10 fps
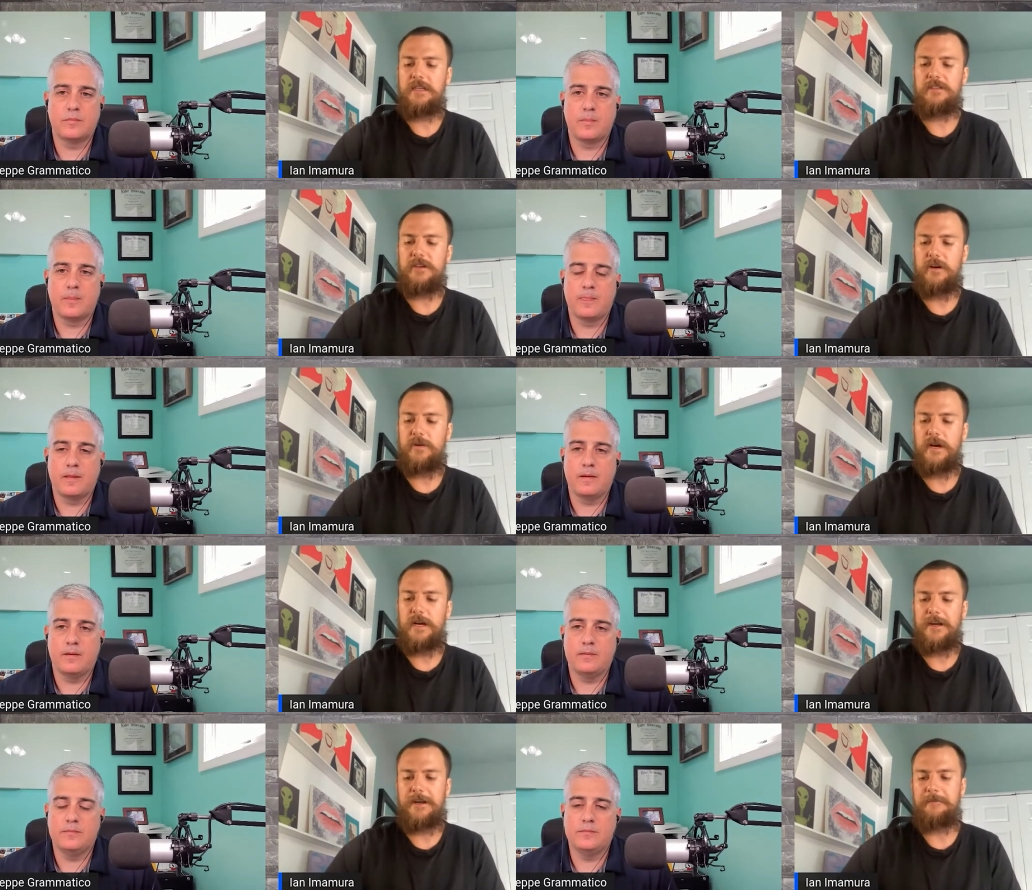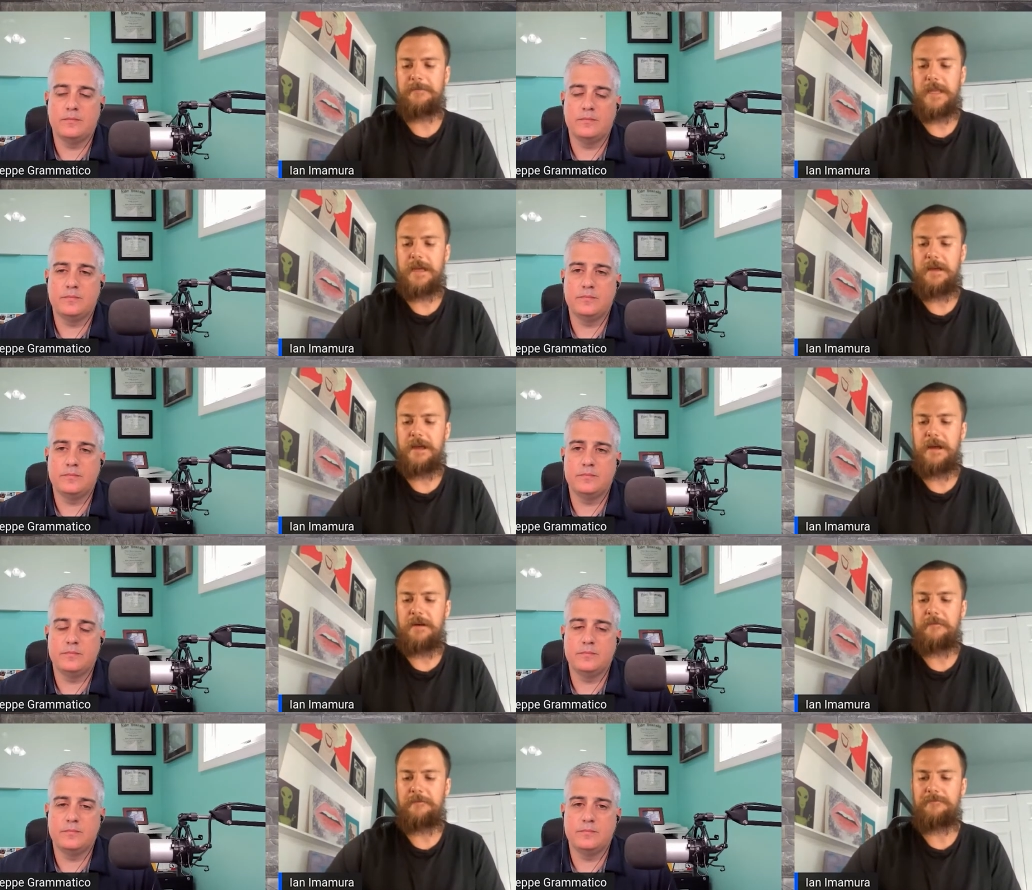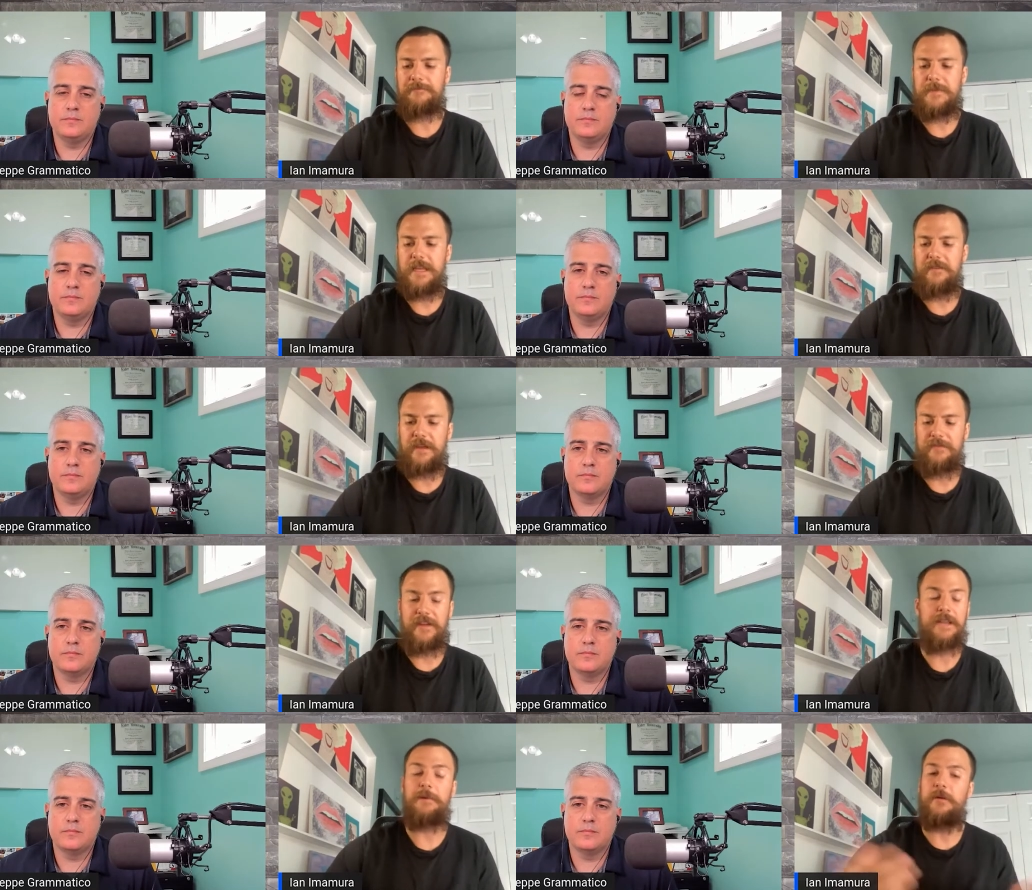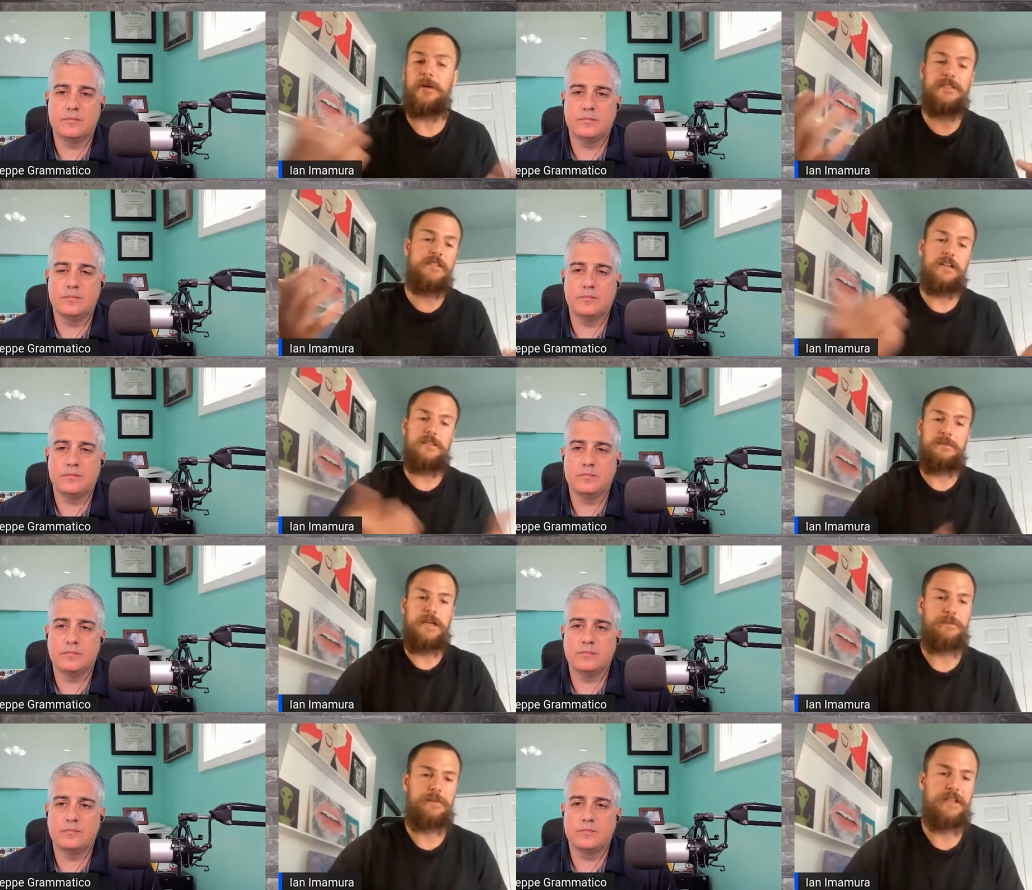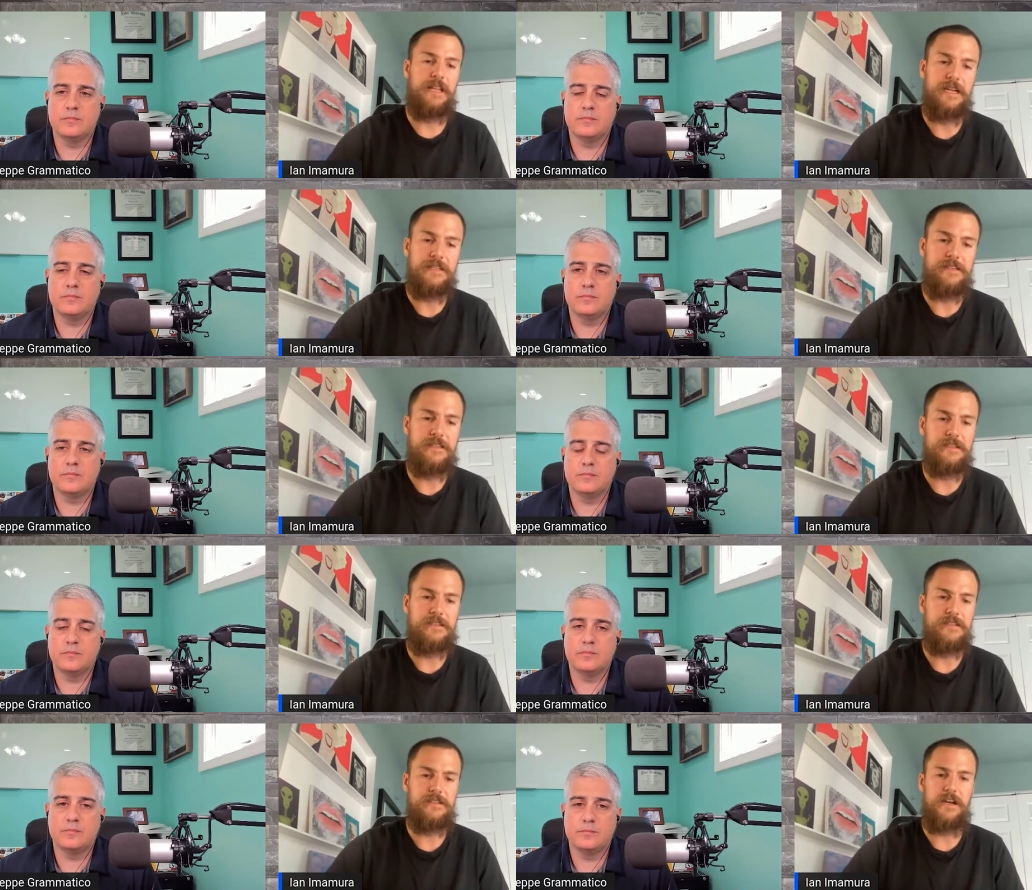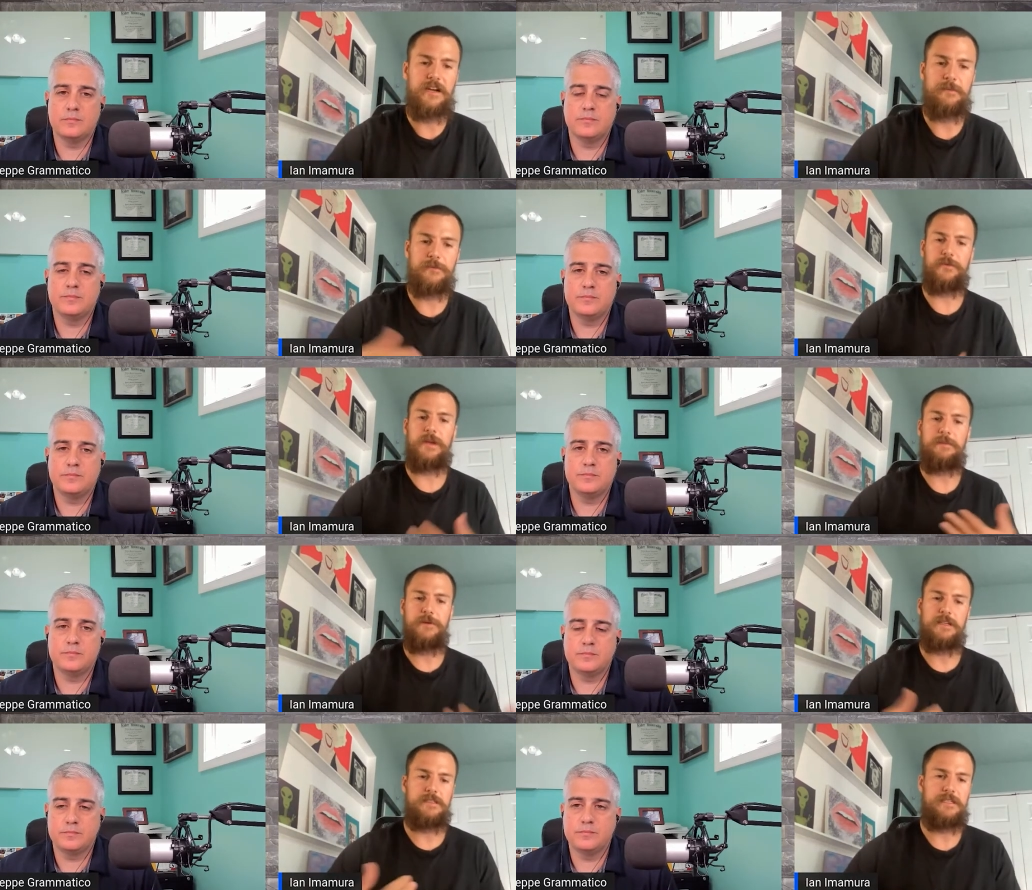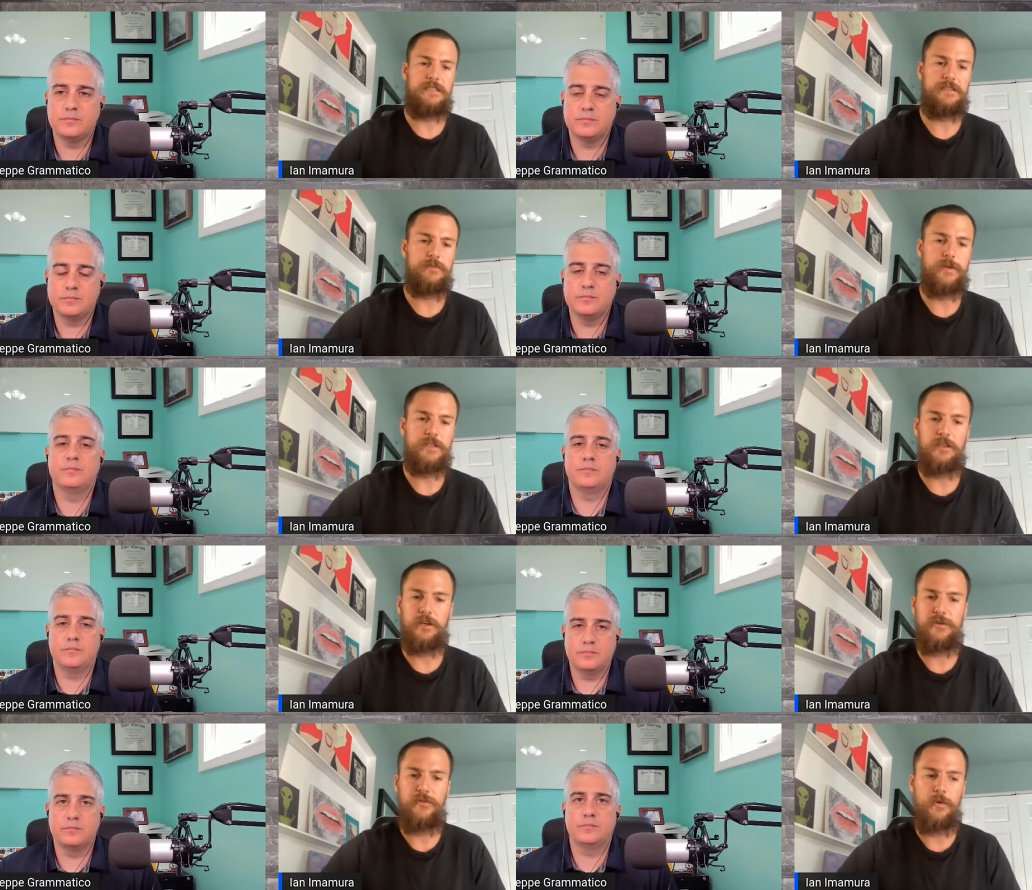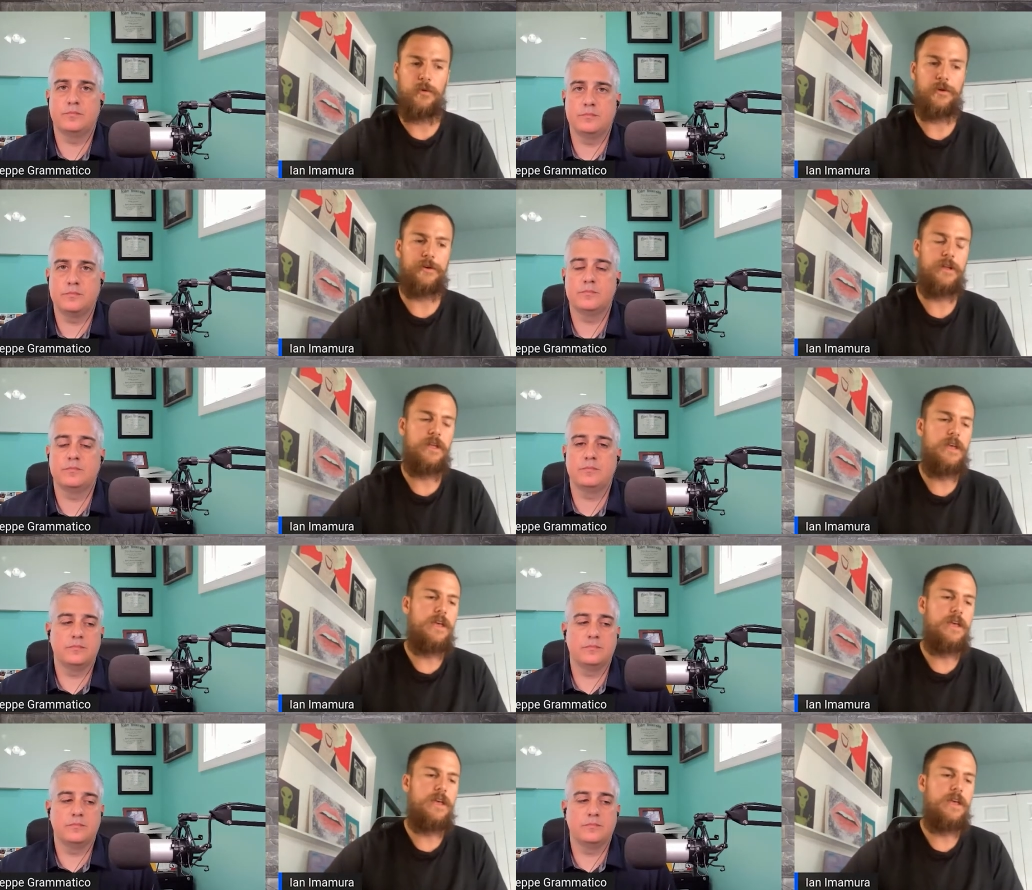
Speaker 1: So, um, uh, um, if, if anybody wants to talk to me, I'd be glad to to talk them through that process, what to look for,